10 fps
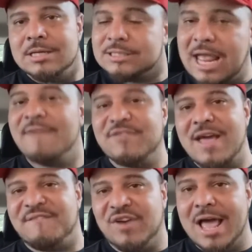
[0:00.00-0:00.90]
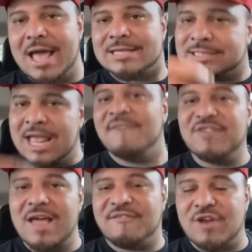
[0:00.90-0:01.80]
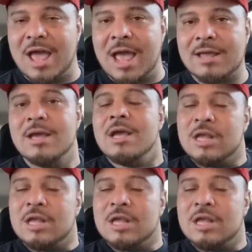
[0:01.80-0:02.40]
Stand for that flag. Stand for that flag.